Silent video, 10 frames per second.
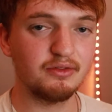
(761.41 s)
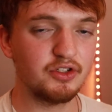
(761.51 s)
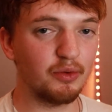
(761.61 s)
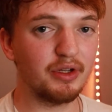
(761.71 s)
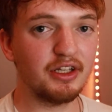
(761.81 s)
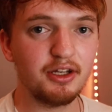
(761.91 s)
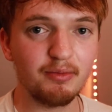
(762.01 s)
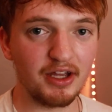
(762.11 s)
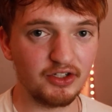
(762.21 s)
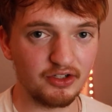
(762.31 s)
So we need to
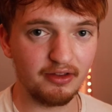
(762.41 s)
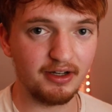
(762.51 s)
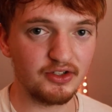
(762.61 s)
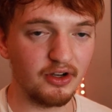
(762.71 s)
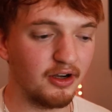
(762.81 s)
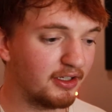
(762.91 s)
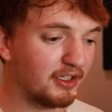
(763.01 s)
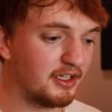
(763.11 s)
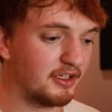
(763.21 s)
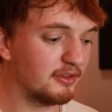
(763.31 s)
make sure that it's on
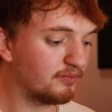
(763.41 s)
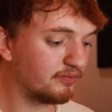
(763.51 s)
key.